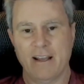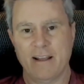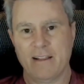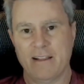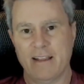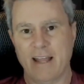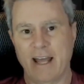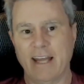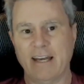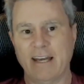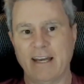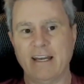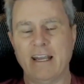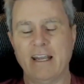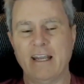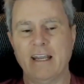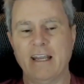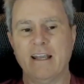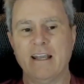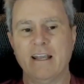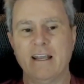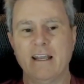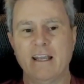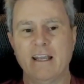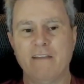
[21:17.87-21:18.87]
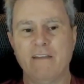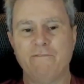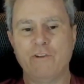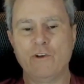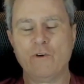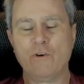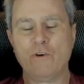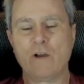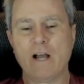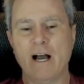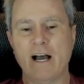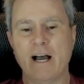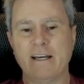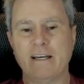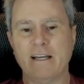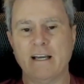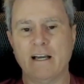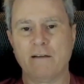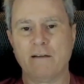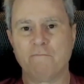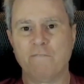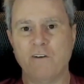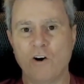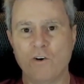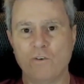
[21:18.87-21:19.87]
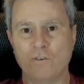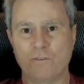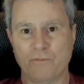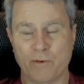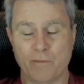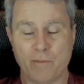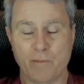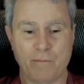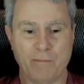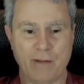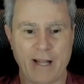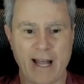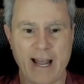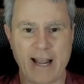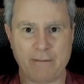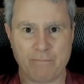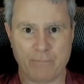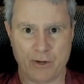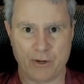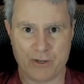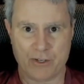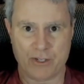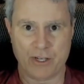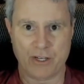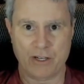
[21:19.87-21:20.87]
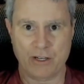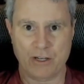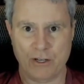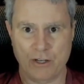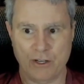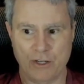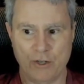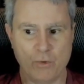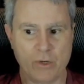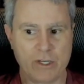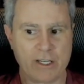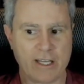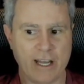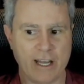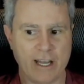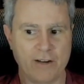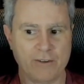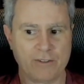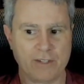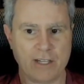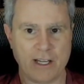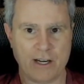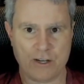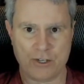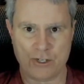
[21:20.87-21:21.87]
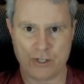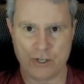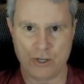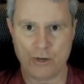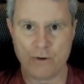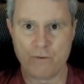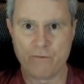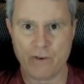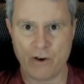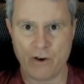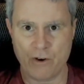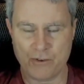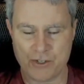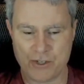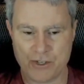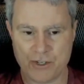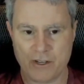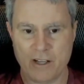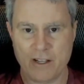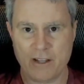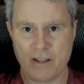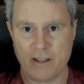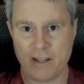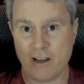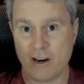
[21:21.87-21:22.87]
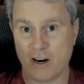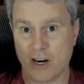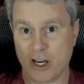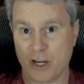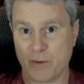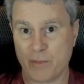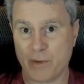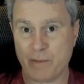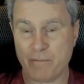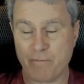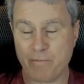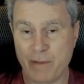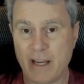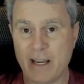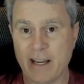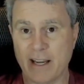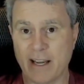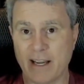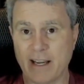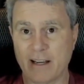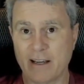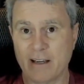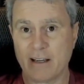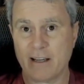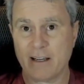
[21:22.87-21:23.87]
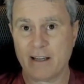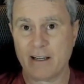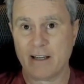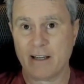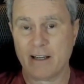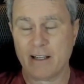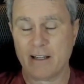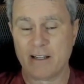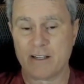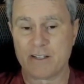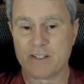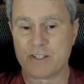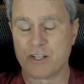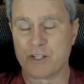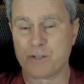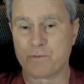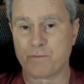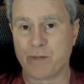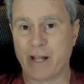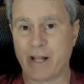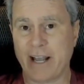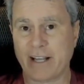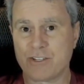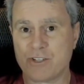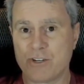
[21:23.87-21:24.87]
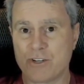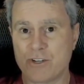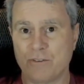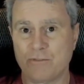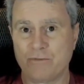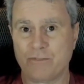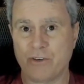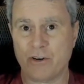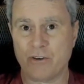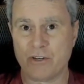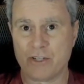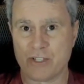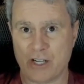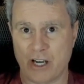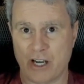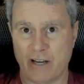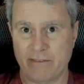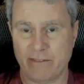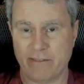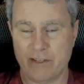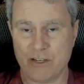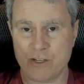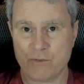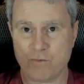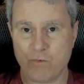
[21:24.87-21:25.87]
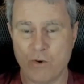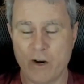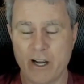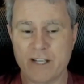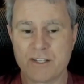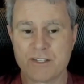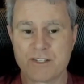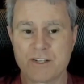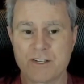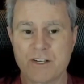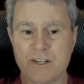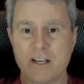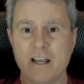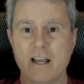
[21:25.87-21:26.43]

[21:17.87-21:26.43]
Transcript: that if you got a vote from a black person, you would count that as 2 votes. The argument being that since blacks don't vote as often as whites,